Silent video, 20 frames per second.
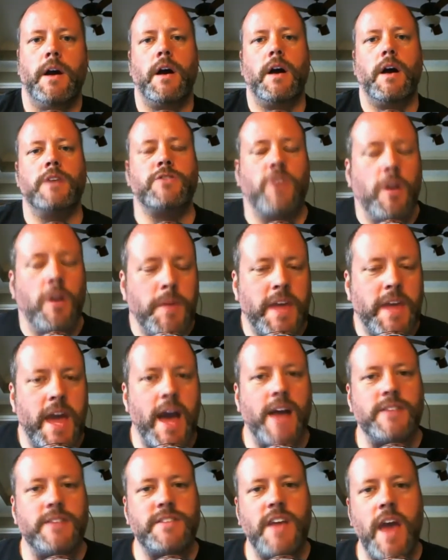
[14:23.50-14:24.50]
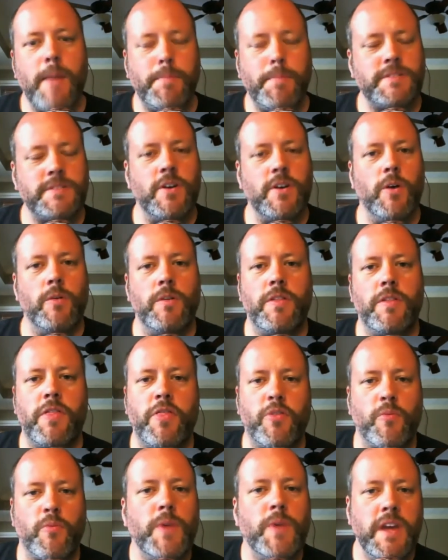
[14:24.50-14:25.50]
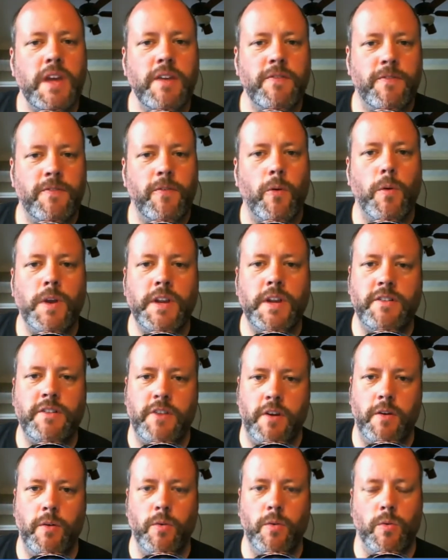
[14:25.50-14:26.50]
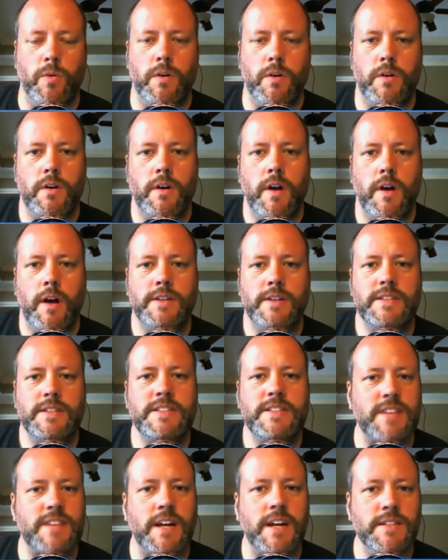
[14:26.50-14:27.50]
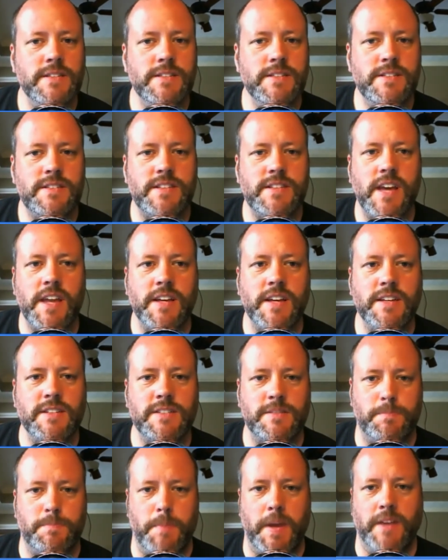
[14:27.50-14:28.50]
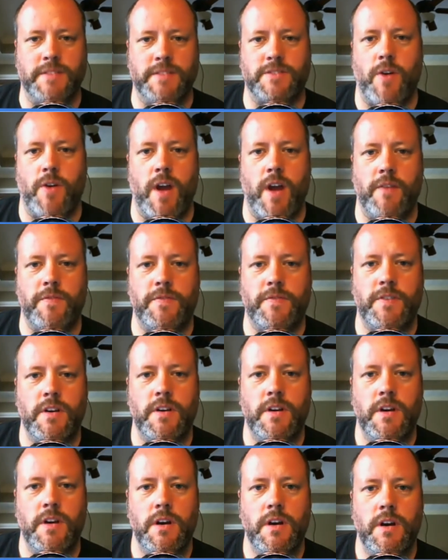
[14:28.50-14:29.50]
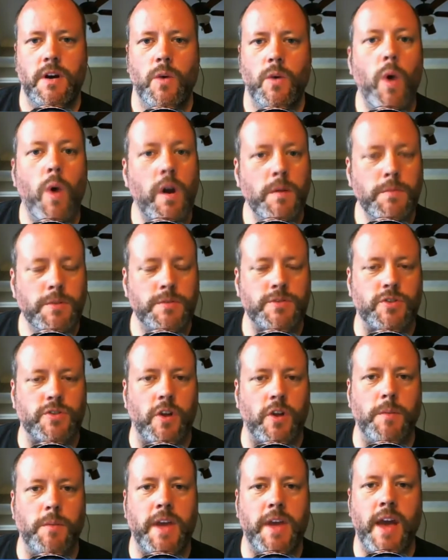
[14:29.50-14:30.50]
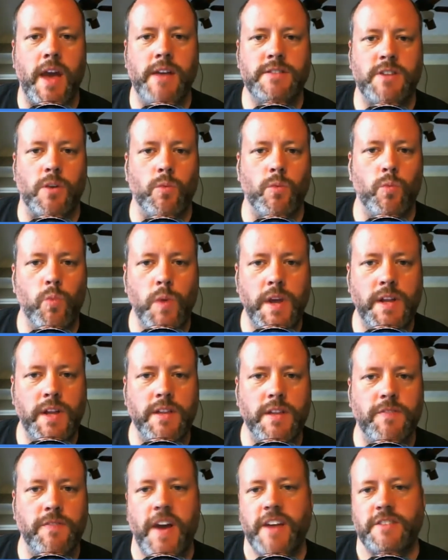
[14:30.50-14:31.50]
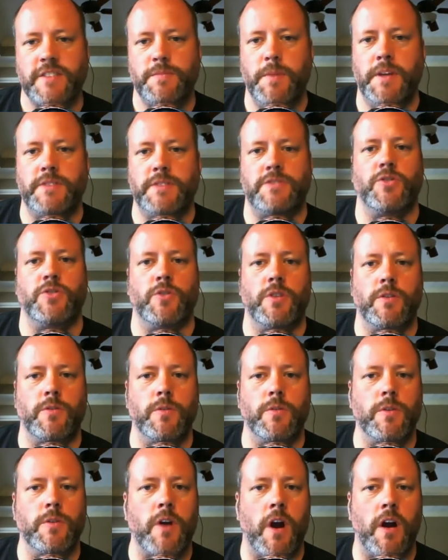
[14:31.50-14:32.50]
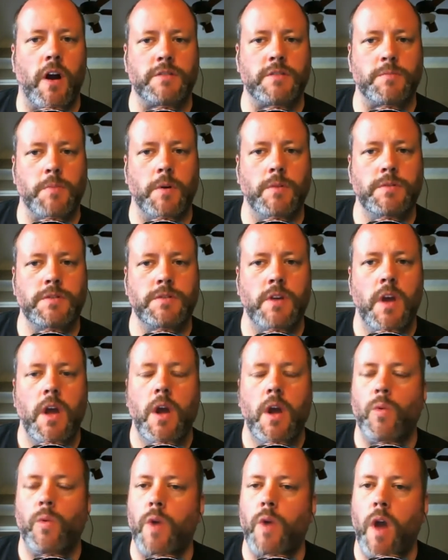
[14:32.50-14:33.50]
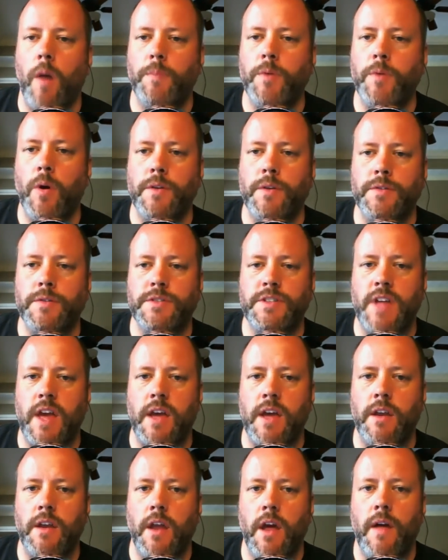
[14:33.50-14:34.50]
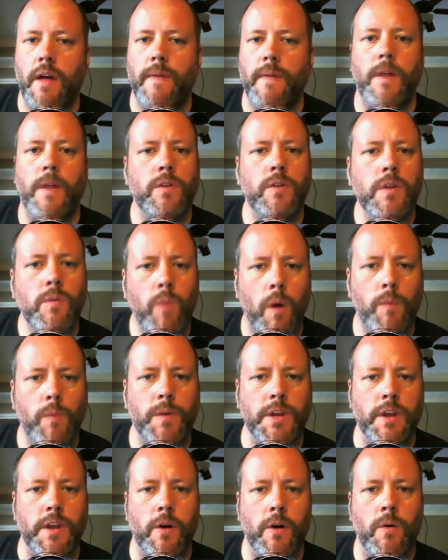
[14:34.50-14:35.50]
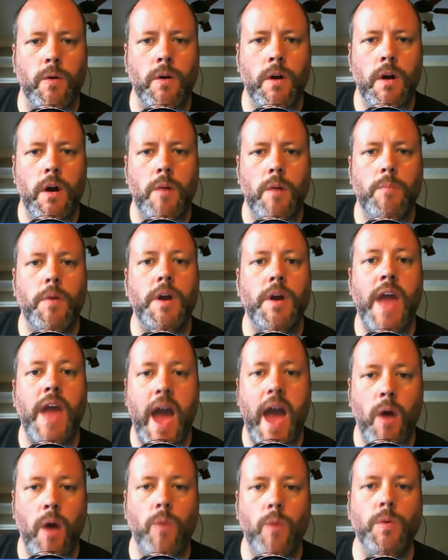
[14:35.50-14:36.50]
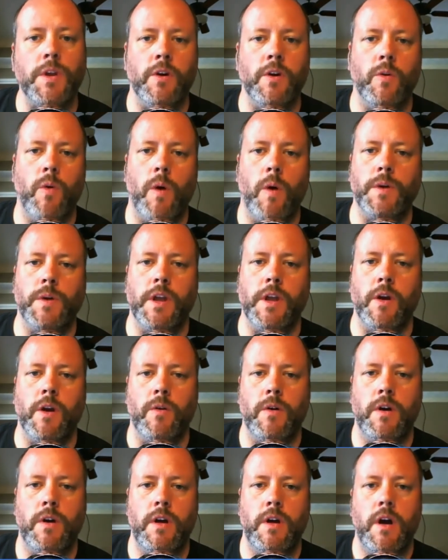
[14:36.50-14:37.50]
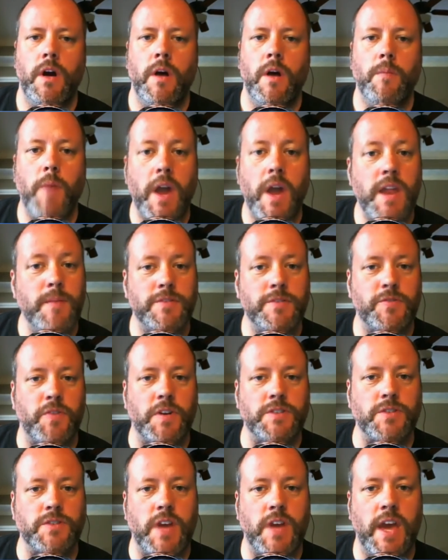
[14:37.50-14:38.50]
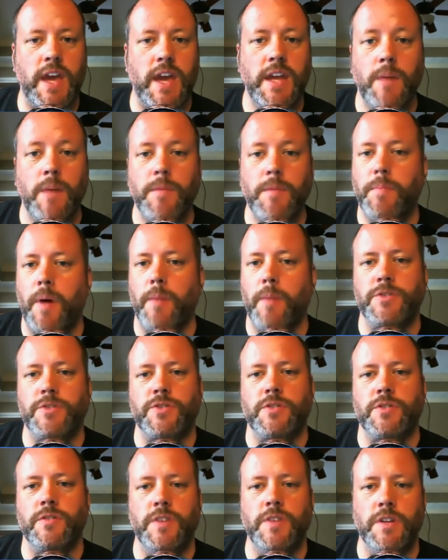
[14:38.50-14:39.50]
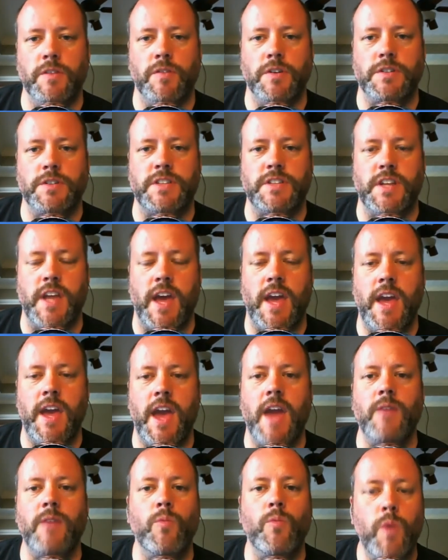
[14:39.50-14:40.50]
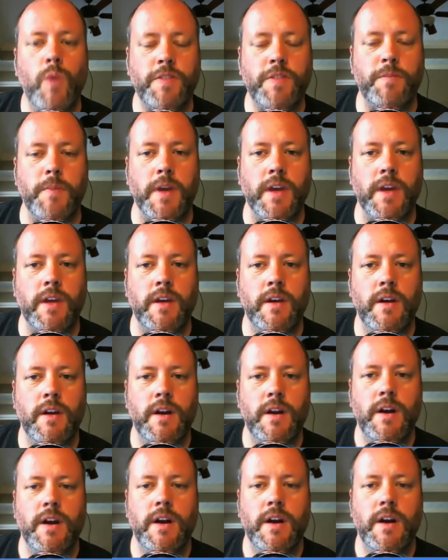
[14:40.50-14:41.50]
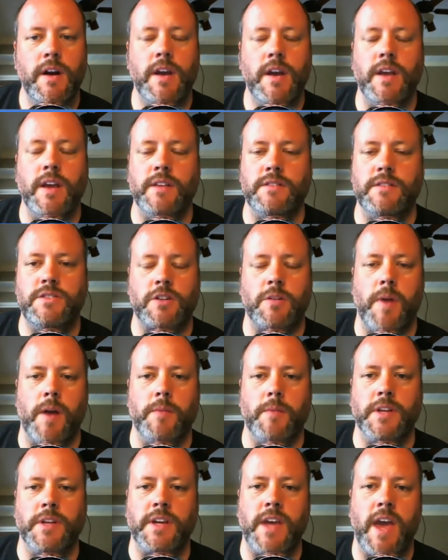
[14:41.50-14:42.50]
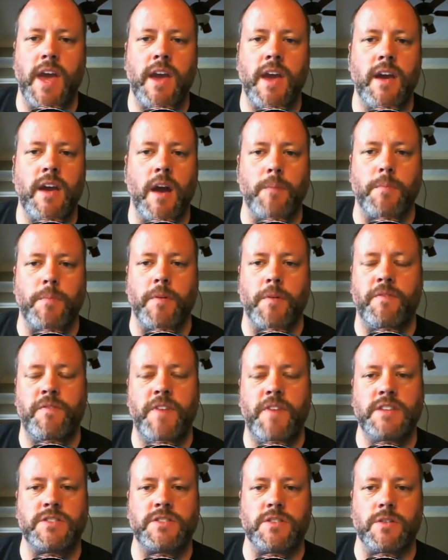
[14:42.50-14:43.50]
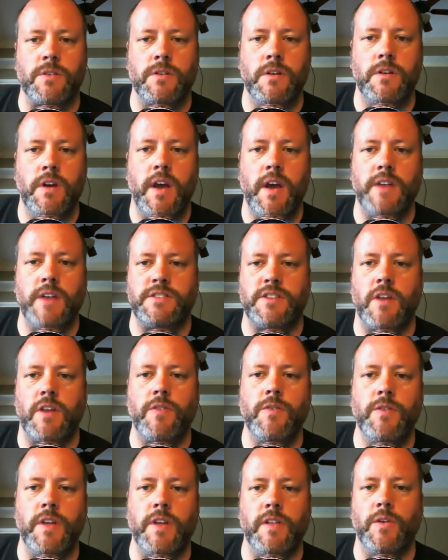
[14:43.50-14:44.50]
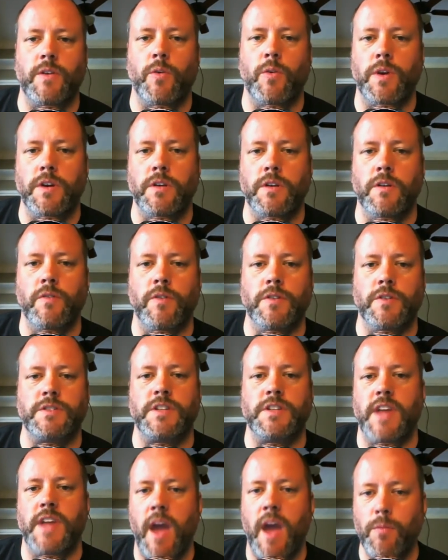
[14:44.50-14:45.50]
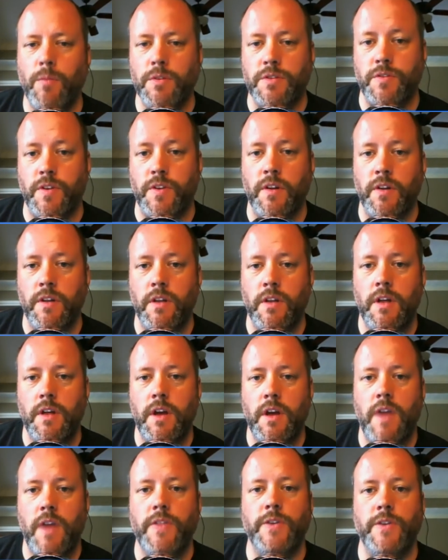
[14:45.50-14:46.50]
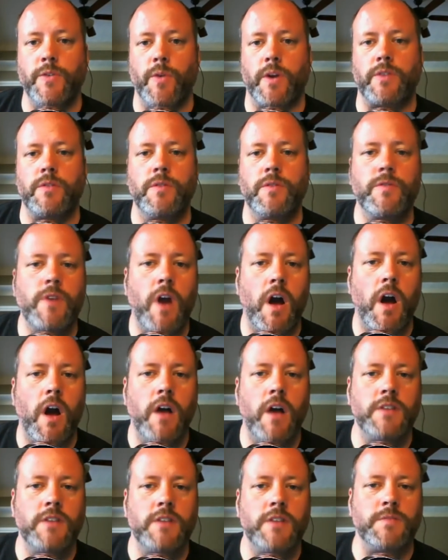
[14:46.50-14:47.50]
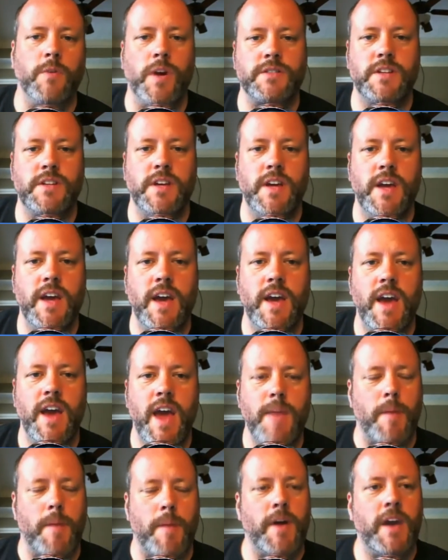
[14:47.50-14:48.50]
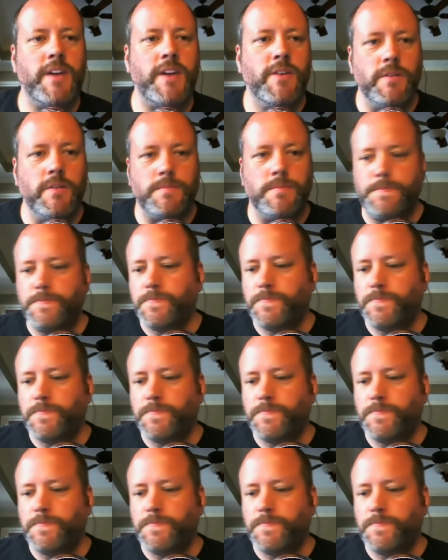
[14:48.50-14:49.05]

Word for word: Astronomy Cast, episode 342 Sunsetting Spacecraft. Welcome to Astronomy Cast, our weekly facts based journey through the cosmos, where we help you understand not only what we know, but how we know what we know. My name is Fraser Cain. I'm the publisher of Universe Today, and with me is Dr. Pamela Gay, a professor at Southern Illinois University, Edwardsville, and the director of CosmoQuest. Hey, Pamela, how you doing?